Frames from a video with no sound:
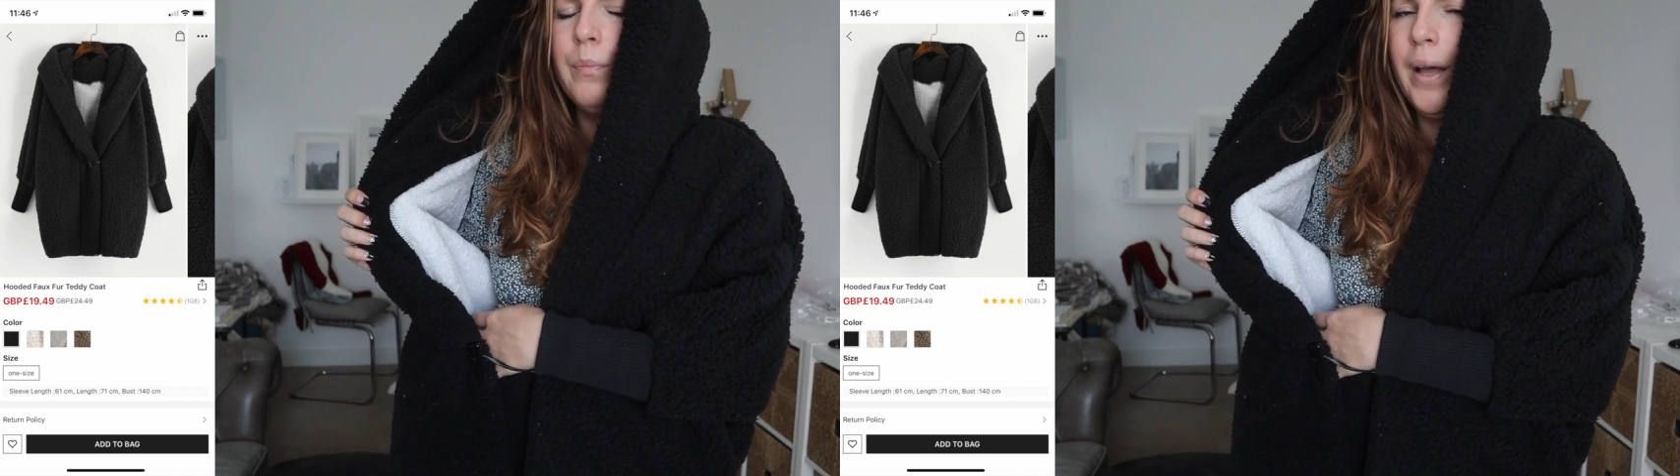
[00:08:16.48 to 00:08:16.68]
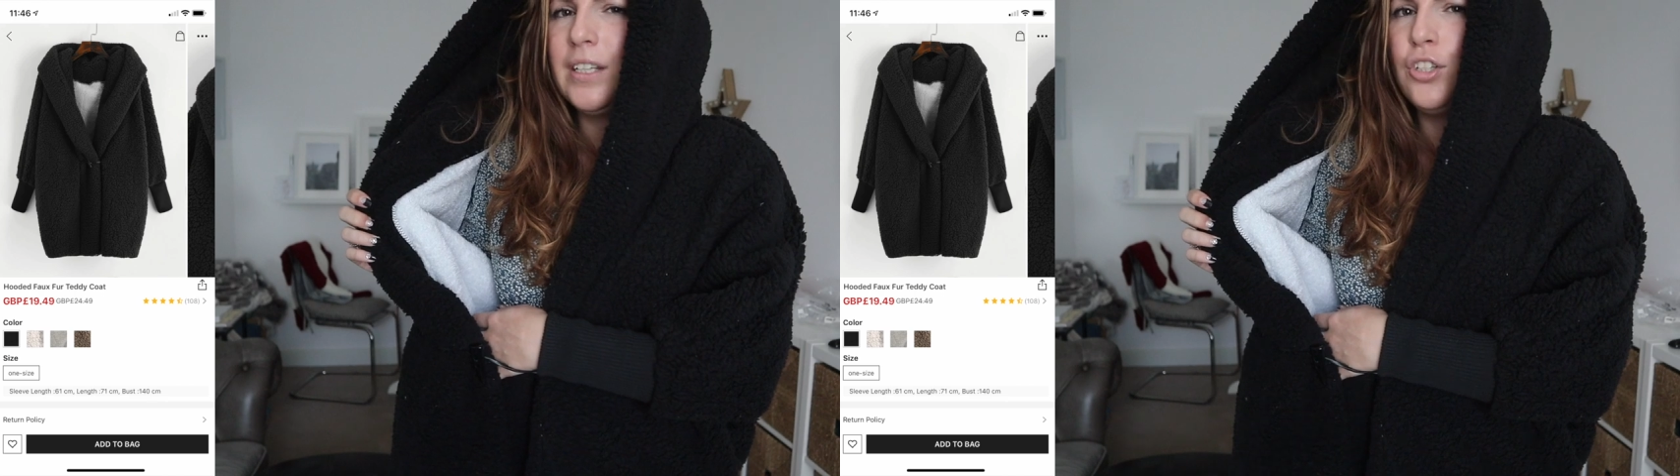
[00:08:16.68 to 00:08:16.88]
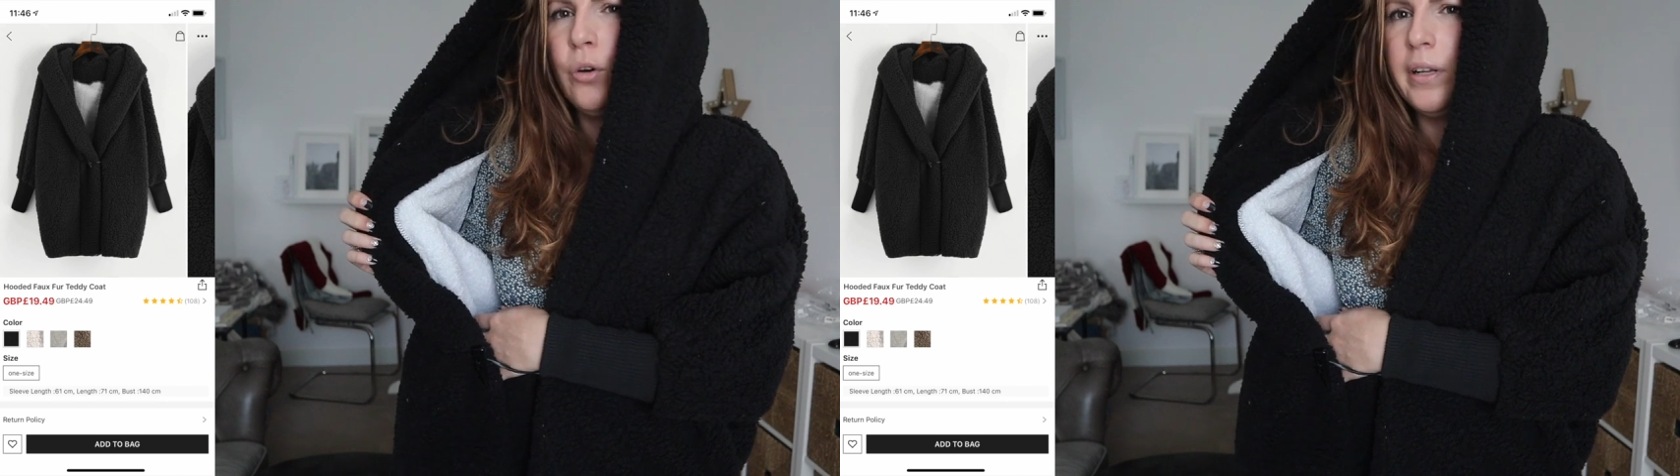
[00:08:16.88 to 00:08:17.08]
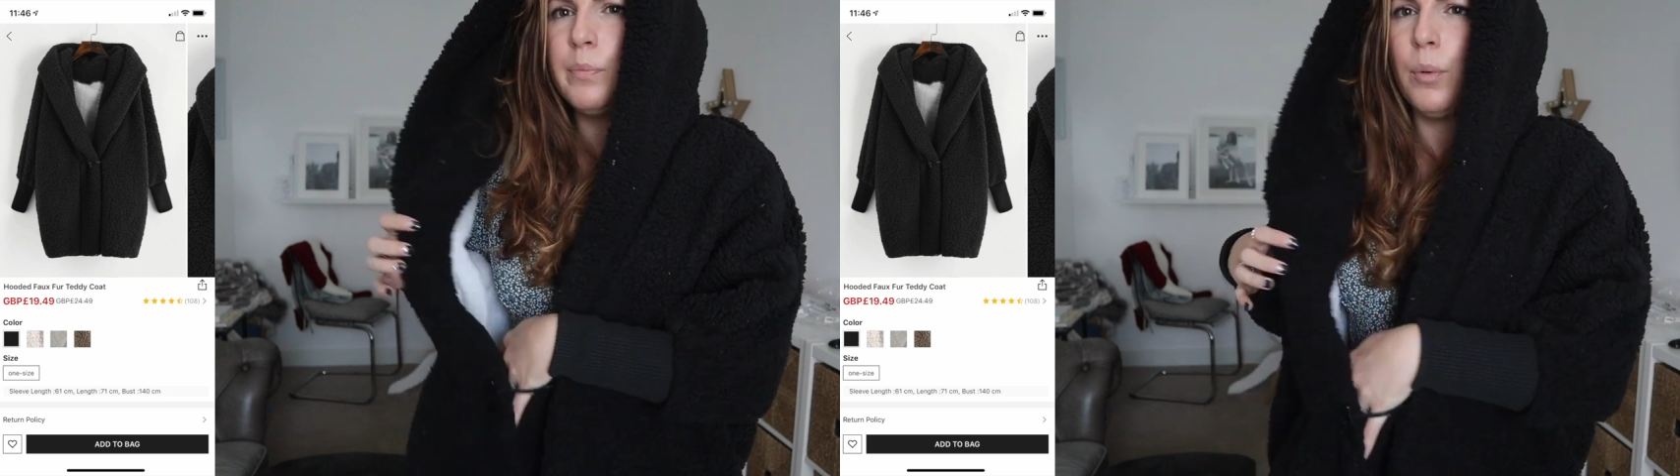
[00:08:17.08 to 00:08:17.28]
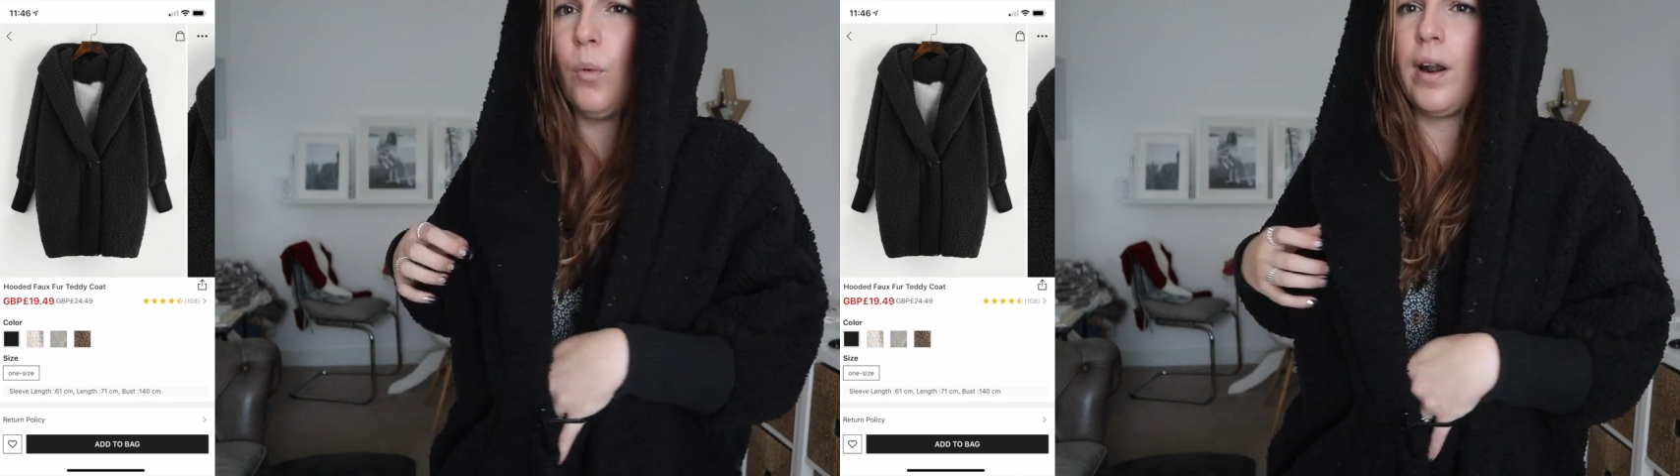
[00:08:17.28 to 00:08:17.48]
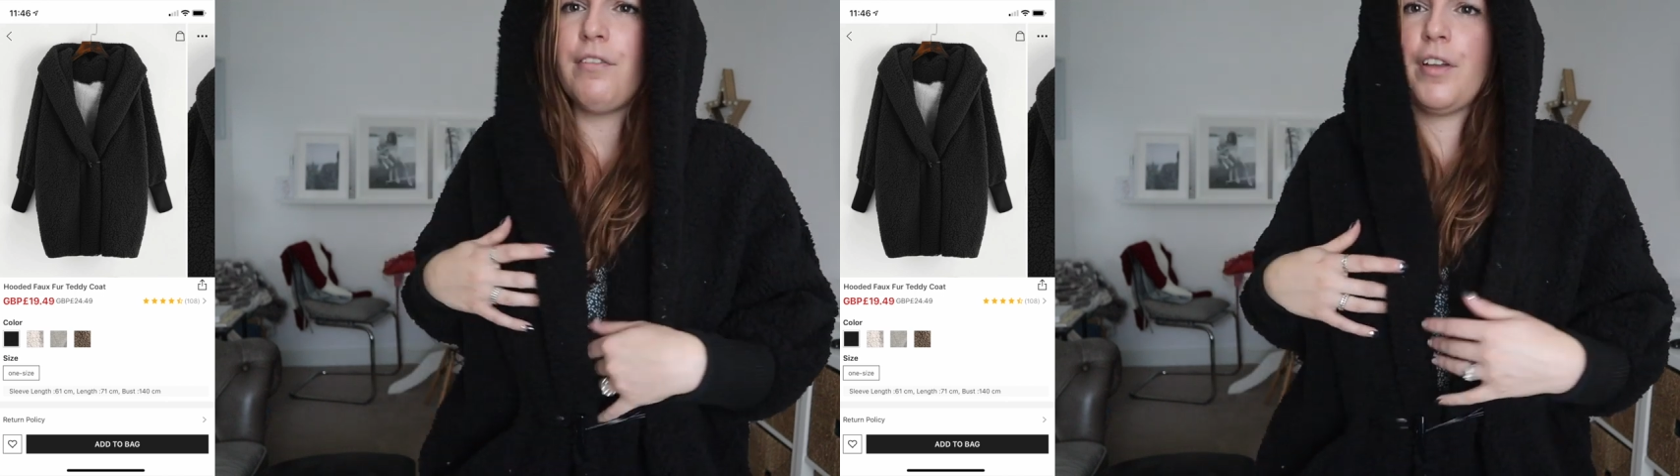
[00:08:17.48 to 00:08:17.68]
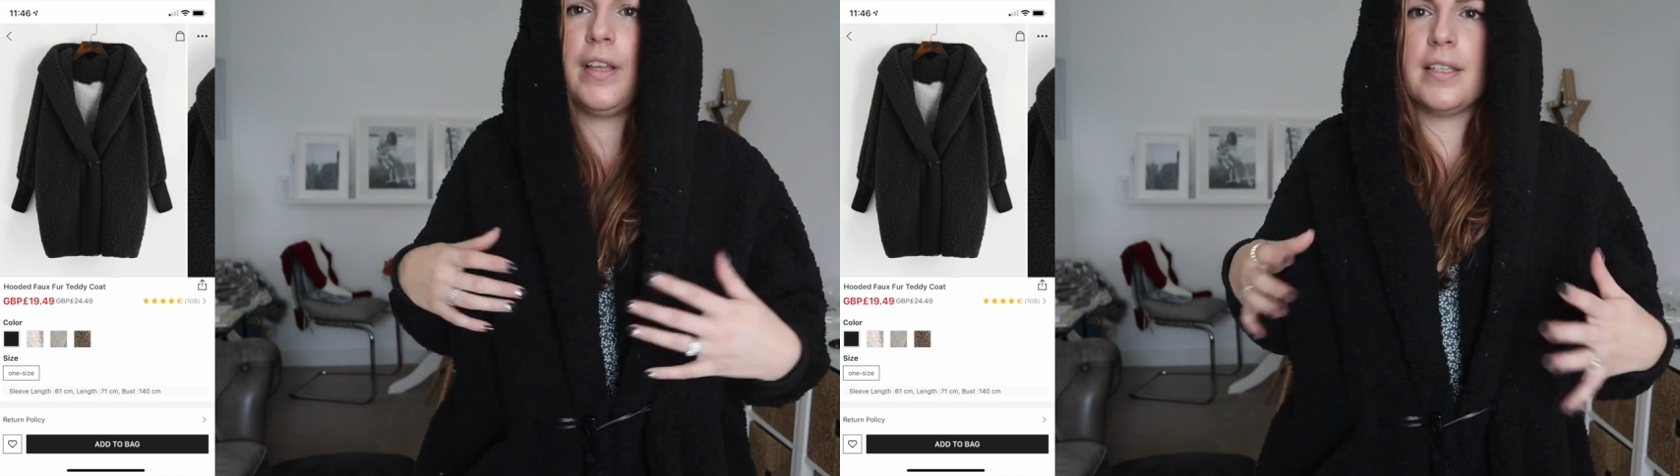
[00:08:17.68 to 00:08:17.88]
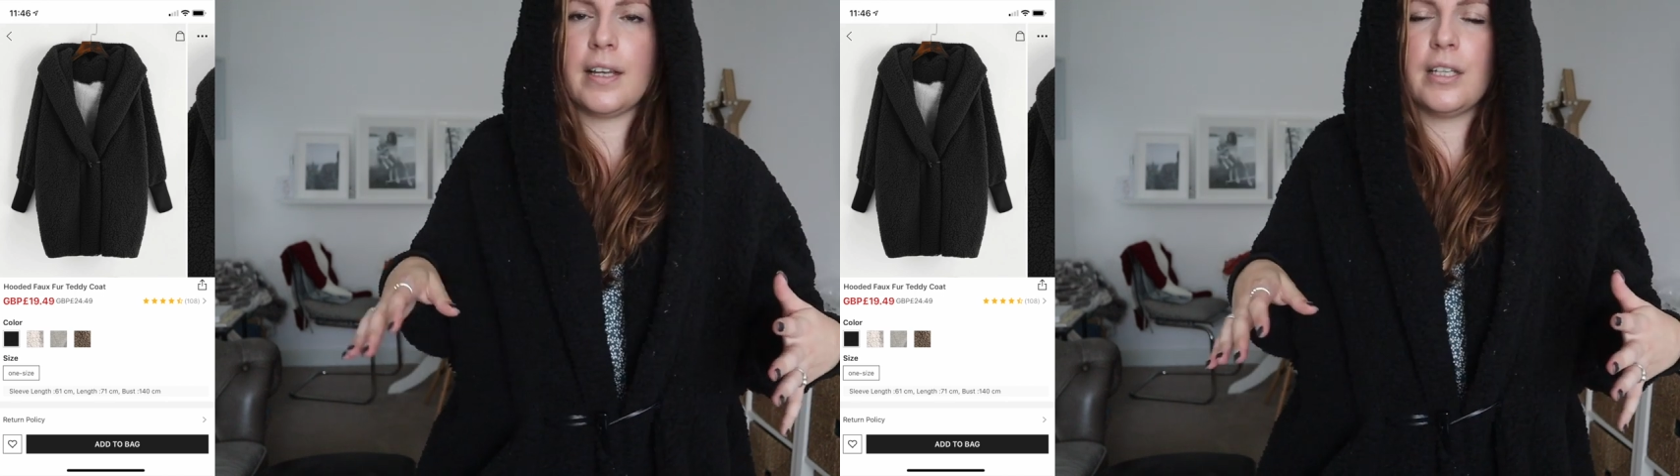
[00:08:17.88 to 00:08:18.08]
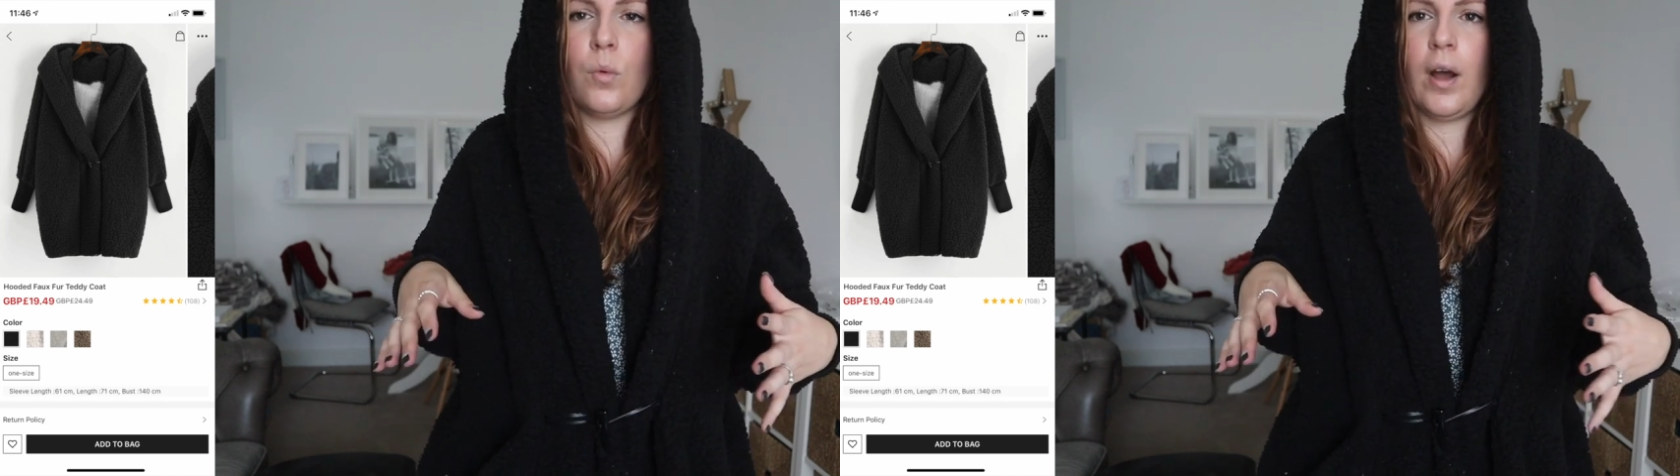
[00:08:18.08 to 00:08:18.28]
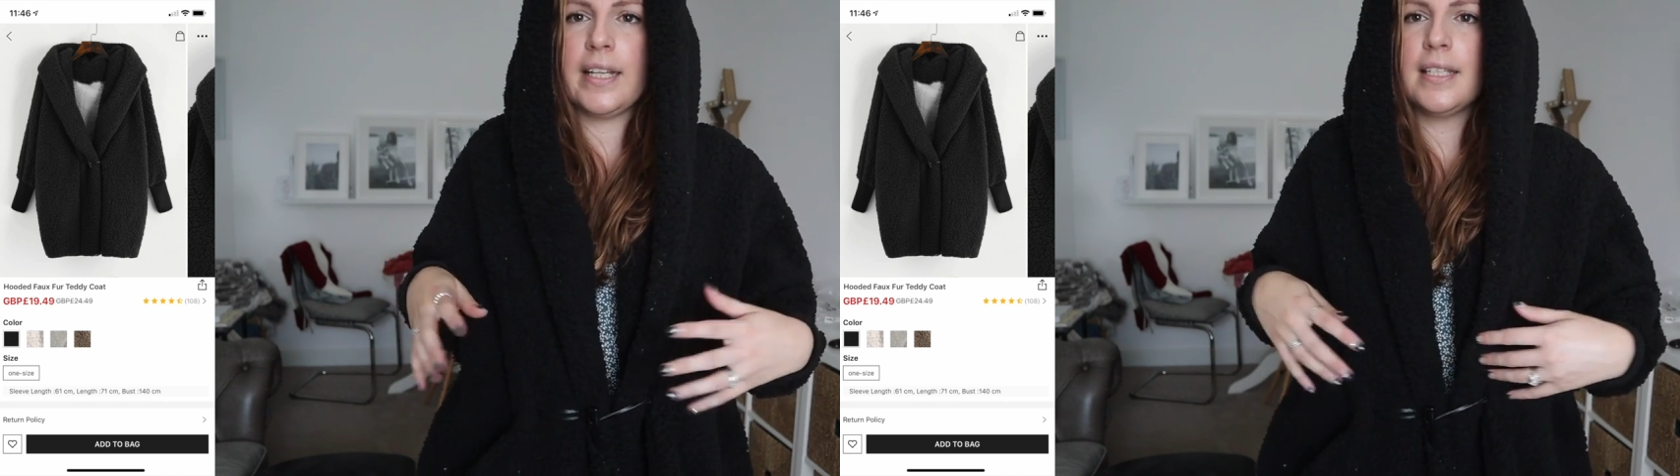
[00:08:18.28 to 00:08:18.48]
bad choice, but whatever. The inside is
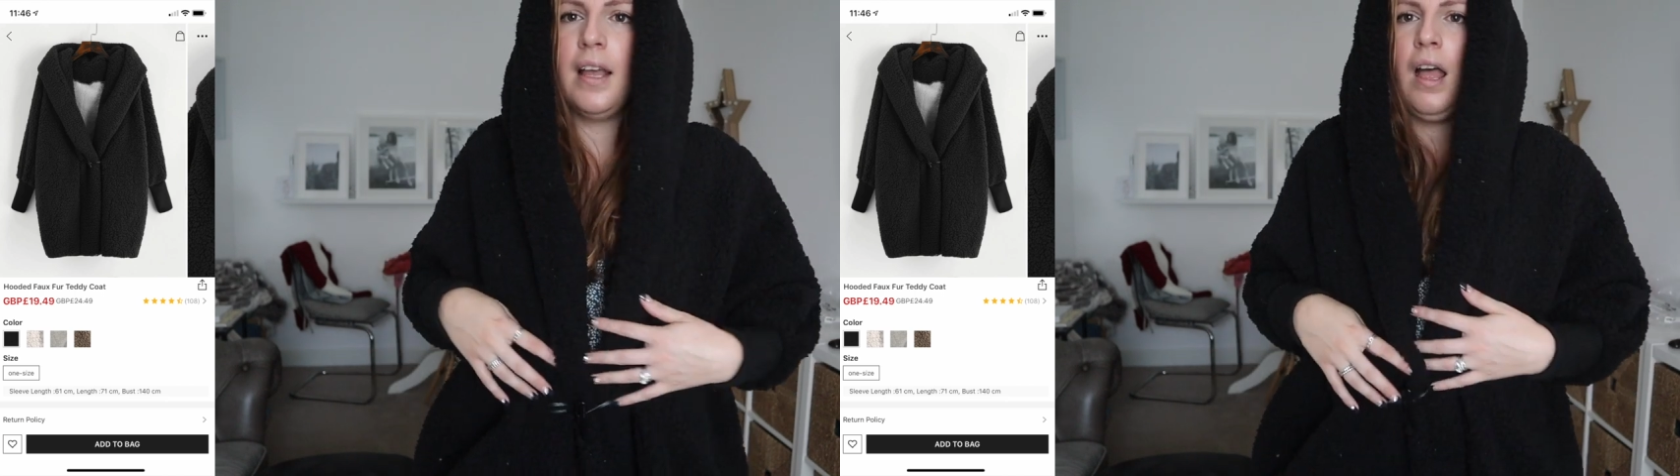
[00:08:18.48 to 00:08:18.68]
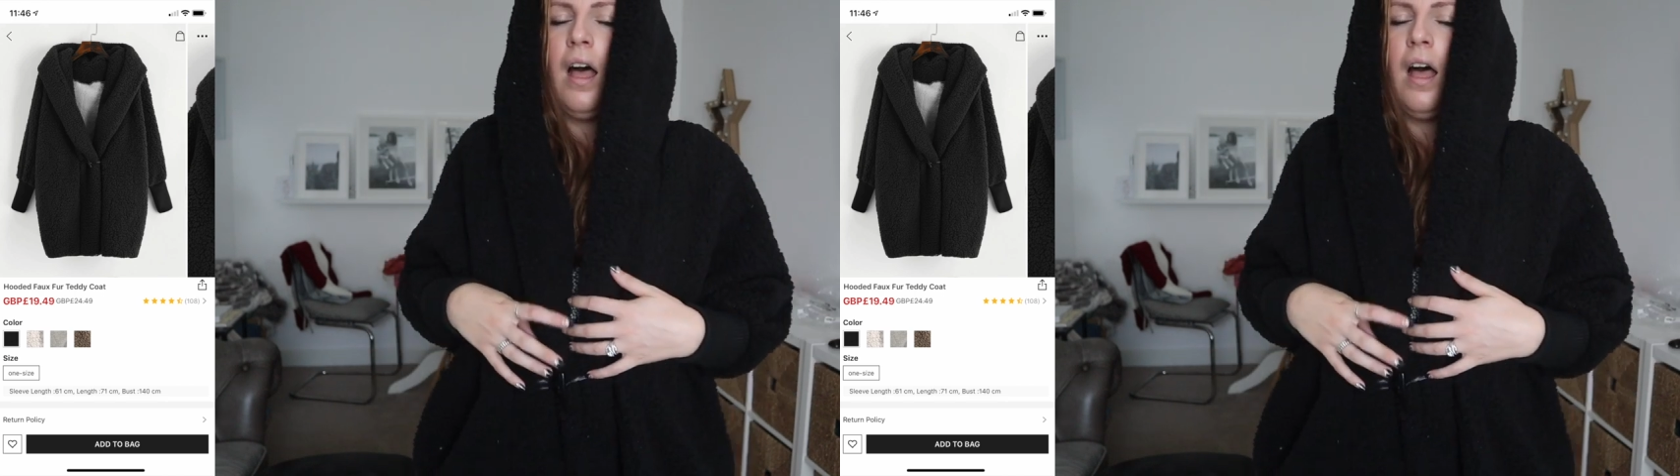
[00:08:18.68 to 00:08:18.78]
white.